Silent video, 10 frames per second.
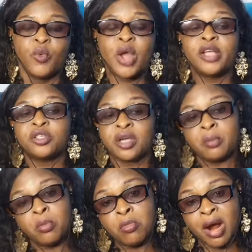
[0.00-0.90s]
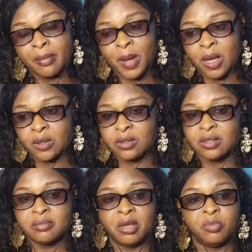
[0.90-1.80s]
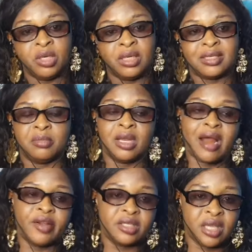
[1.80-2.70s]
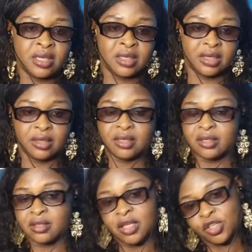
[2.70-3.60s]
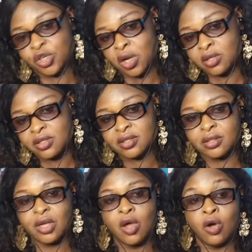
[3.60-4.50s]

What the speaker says: We're going to talk more about maybe the similarities in those stations,